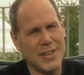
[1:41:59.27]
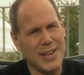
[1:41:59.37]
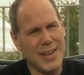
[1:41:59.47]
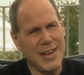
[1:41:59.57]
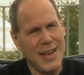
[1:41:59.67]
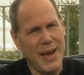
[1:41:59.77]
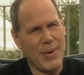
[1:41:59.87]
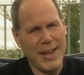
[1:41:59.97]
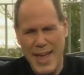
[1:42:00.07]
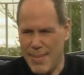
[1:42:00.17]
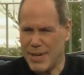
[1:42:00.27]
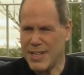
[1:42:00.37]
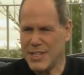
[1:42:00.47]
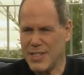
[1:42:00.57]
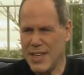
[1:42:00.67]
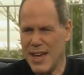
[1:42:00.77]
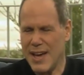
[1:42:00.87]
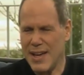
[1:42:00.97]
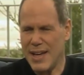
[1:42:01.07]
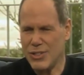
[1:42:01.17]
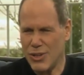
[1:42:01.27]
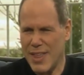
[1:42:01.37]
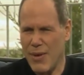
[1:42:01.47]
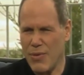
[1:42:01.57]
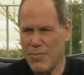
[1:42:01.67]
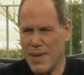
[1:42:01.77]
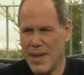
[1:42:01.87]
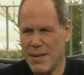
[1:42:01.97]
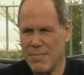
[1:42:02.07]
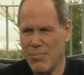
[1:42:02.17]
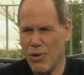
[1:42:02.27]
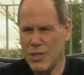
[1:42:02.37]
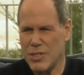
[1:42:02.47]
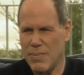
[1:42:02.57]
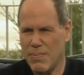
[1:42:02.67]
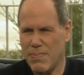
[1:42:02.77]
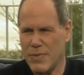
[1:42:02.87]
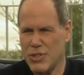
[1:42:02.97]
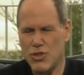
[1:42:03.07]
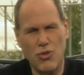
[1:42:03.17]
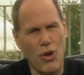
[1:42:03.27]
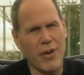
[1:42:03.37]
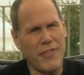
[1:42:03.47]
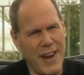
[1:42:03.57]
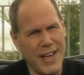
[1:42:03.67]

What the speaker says: And when I came to Disney, I took that with me and brought some strong